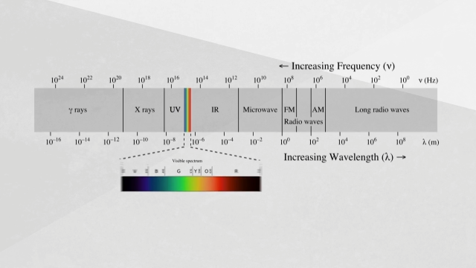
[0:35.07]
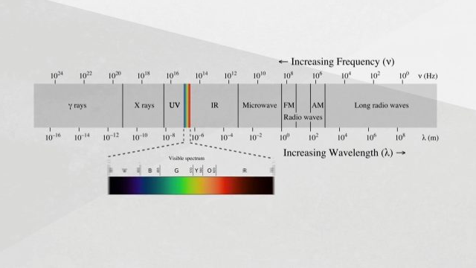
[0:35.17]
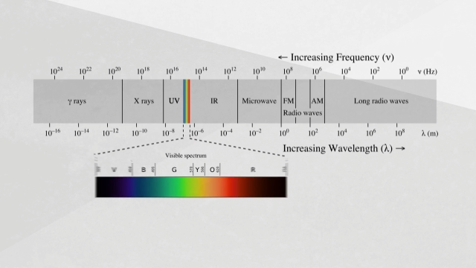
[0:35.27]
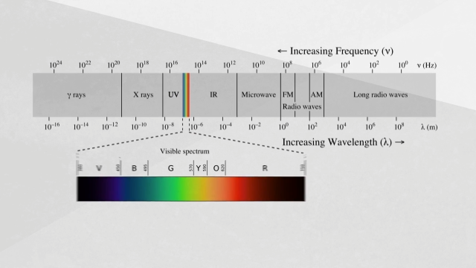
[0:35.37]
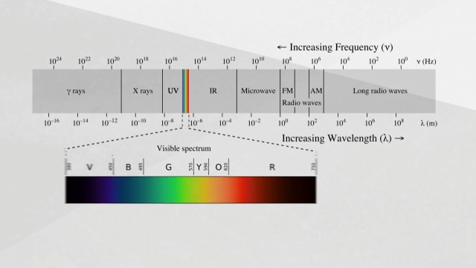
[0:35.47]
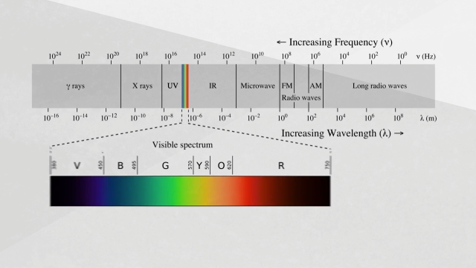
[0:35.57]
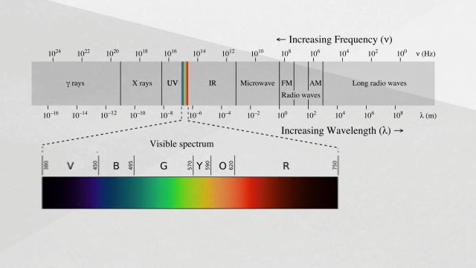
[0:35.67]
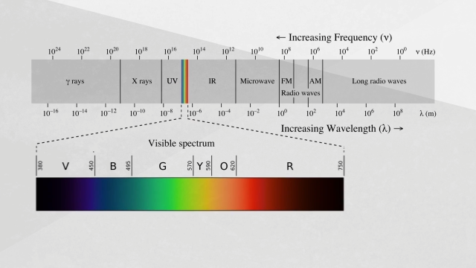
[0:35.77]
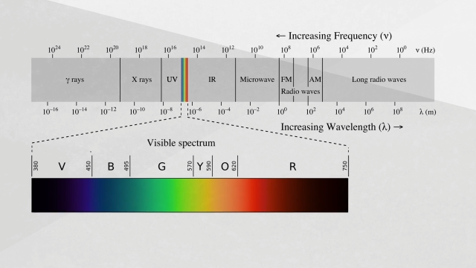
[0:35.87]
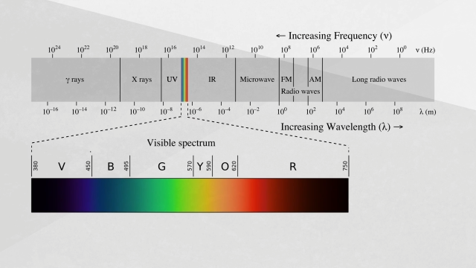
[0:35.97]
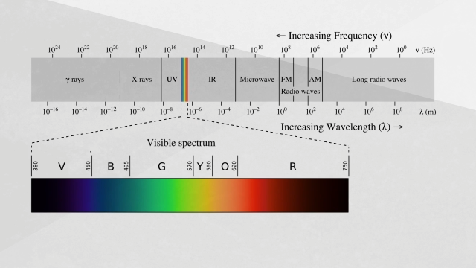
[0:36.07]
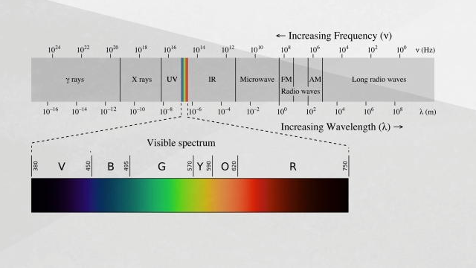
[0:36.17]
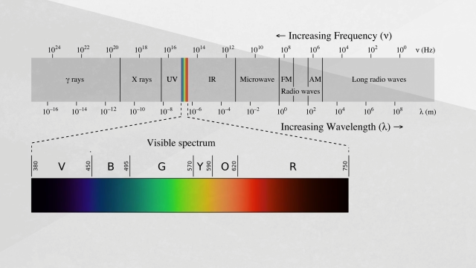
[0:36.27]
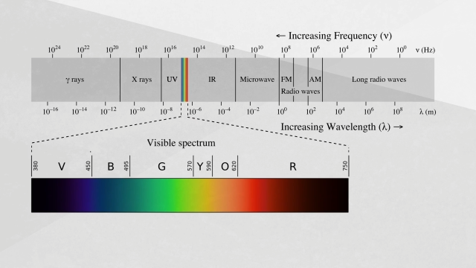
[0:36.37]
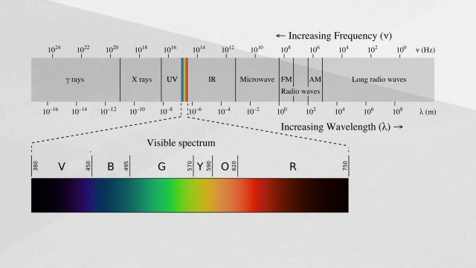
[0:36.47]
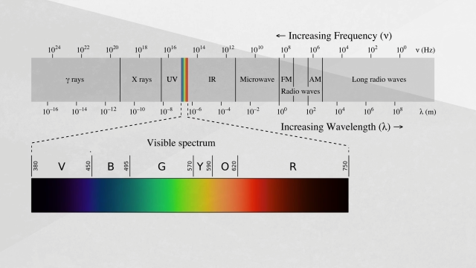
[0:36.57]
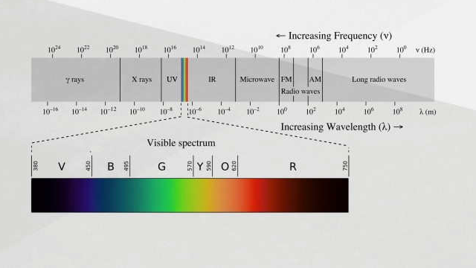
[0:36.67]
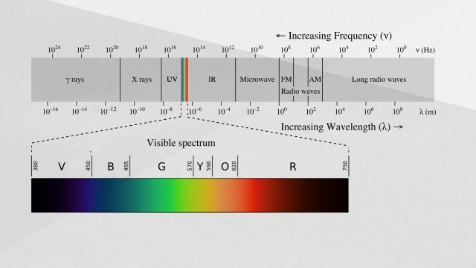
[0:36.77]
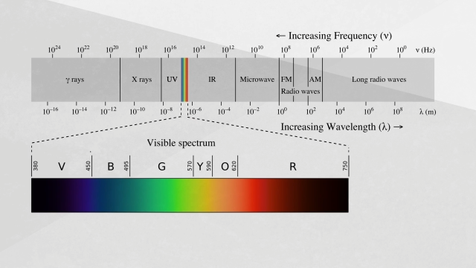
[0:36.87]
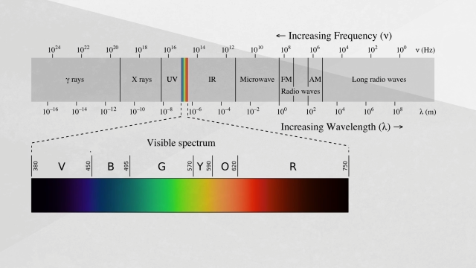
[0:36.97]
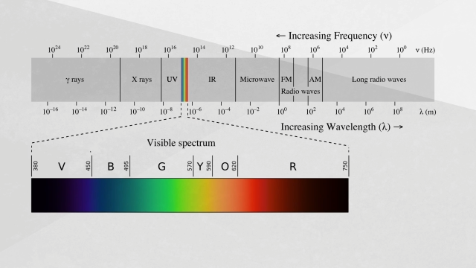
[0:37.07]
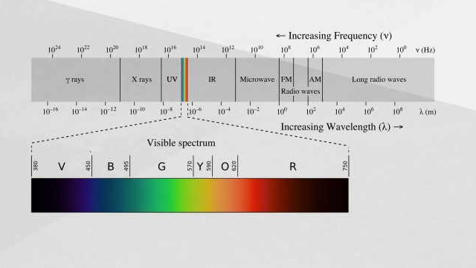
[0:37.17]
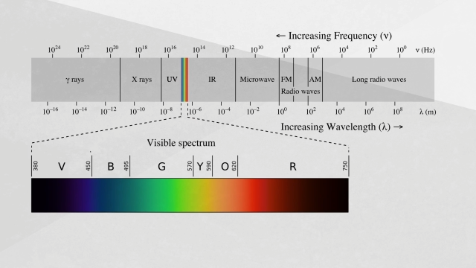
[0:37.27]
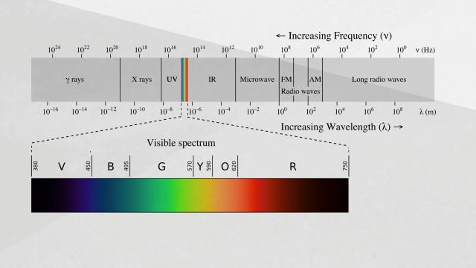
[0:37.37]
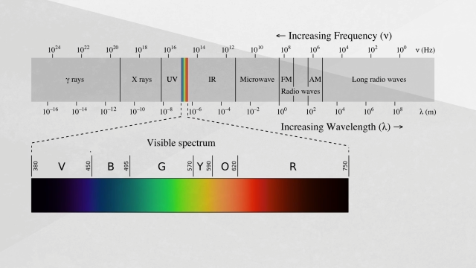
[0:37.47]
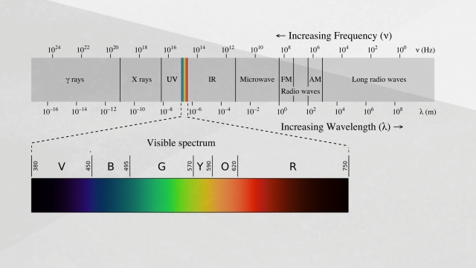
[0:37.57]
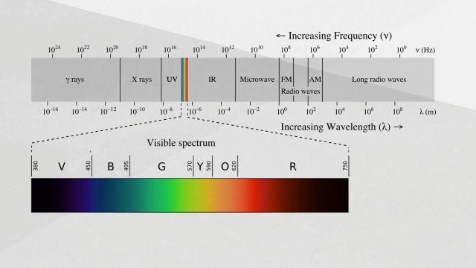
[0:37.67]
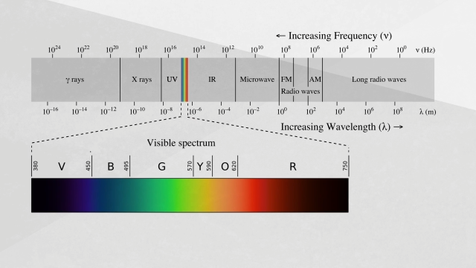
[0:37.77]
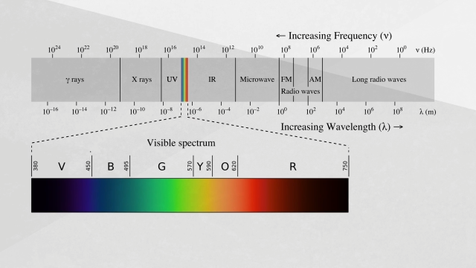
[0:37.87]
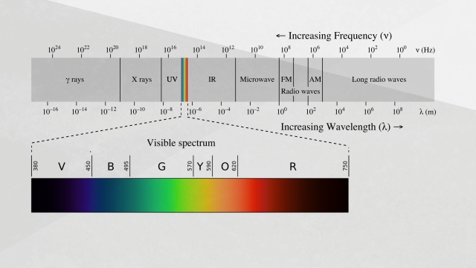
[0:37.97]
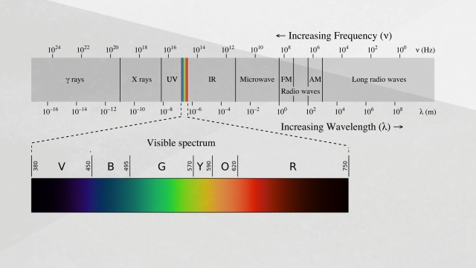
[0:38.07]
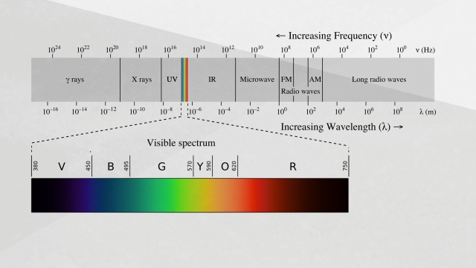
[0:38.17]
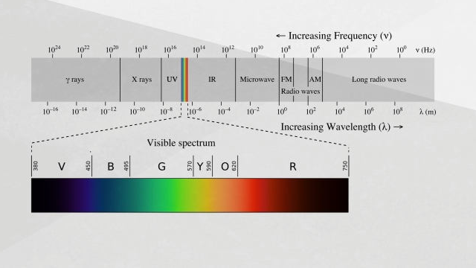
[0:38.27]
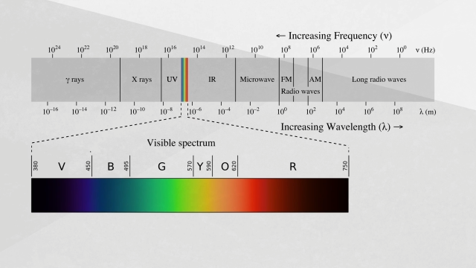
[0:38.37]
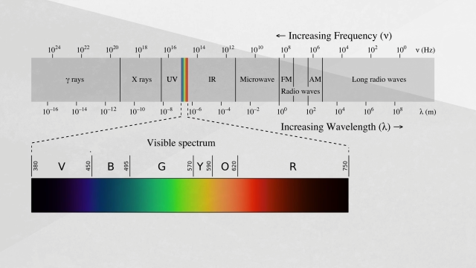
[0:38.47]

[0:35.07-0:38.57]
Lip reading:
[unreadable: no face in view]